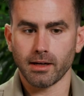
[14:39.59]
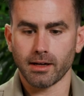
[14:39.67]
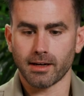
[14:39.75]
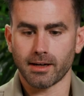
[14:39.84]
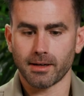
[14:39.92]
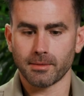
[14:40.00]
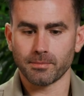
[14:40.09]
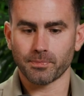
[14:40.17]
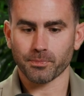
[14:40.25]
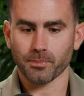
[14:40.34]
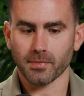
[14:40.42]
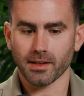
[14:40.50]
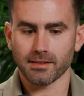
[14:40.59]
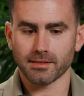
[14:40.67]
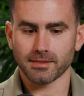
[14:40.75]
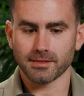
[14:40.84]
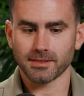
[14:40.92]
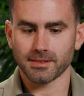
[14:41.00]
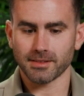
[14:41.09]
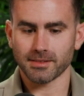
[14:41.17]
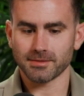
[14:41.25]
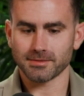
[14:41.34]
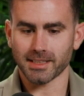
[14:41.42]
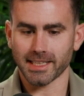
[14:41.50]

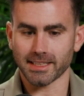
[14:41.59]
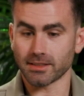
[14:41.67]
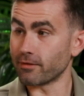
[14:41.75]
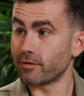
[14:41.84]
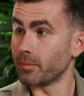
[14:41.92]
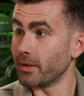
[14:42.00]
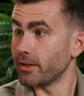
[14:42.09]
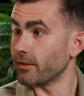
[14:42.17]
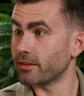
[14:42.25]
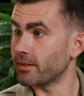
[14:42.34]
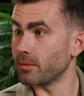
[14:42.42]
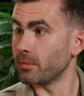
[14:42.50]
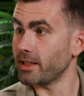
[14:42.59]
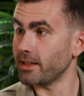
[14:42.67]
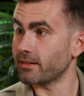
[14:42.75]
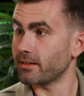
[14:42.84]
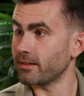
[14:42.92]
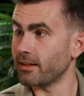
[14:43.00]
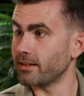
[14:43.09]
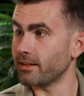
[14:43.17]
I guess unfamiliar to me to